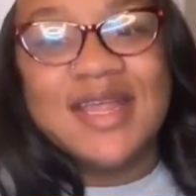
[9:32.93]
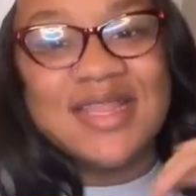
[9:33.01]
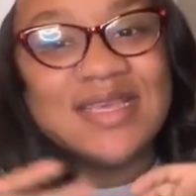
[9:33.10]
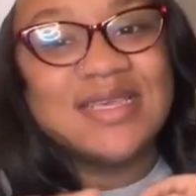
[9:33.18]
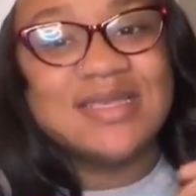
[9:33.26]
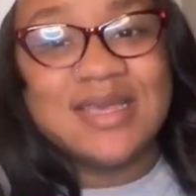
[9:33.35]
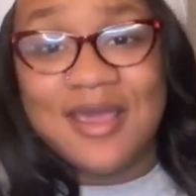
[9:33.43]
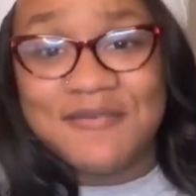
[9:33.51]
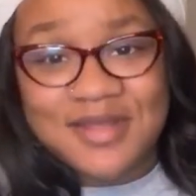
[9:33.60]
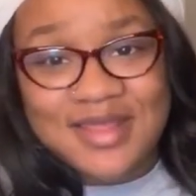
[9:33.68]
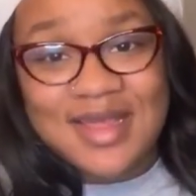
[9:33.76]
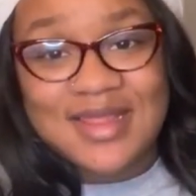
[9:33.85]
This is
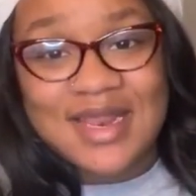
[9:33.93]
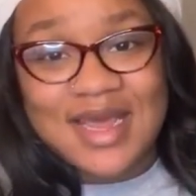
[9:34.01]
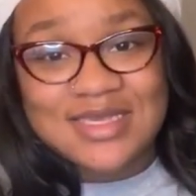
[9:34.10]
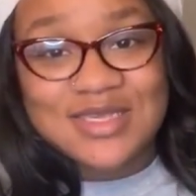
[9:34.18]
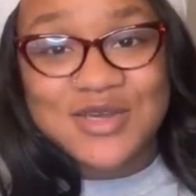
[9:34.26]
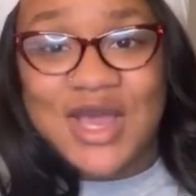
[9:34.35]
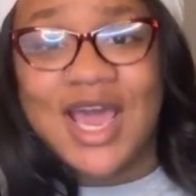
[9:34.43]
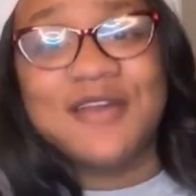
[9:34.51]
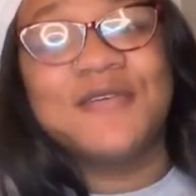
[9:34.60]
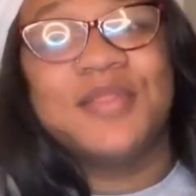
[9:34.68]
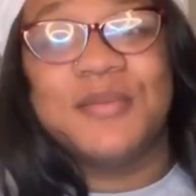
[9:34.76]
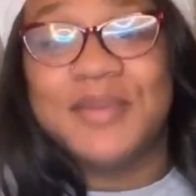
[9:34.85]
everything that I still had
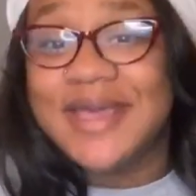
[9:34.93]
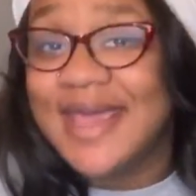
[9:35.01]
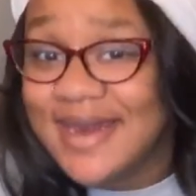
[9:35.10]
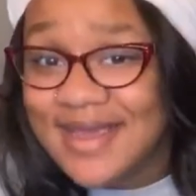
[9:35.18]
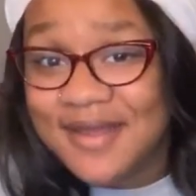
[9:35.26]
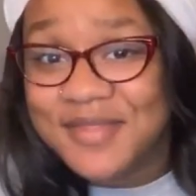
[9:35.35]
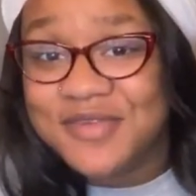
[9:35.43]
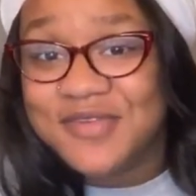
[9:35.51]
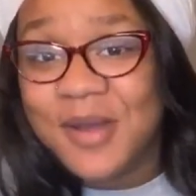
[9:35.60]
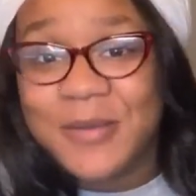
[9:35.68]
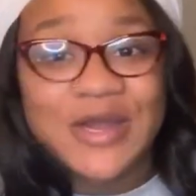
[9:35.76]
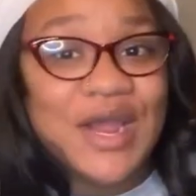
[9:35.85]
from the beginning of the
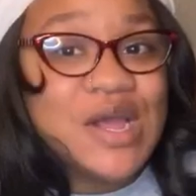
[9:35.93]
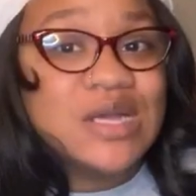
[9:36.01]
summer.